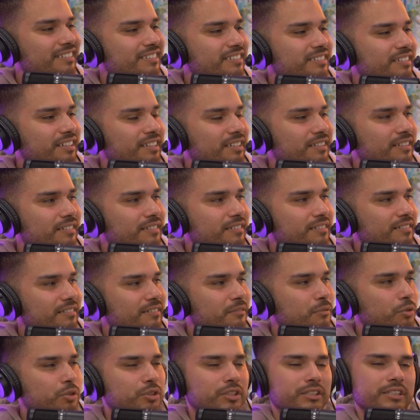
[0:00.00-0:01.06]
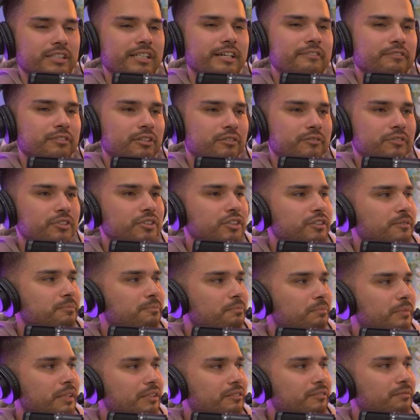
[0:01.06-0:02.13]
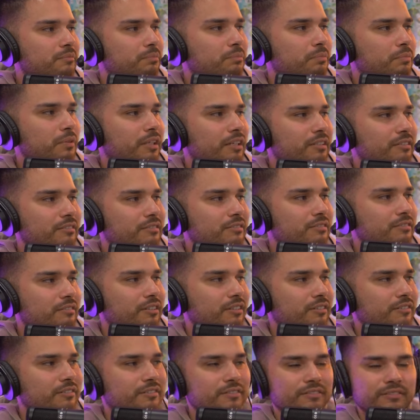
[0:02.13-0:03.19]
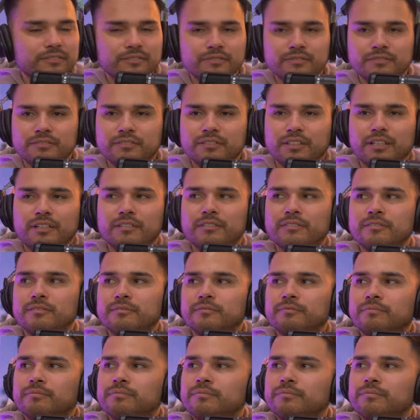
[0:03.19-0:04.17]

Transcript: Yeah. Well, just leftover. Just make like you know. Yeah, yeah, a lot of it.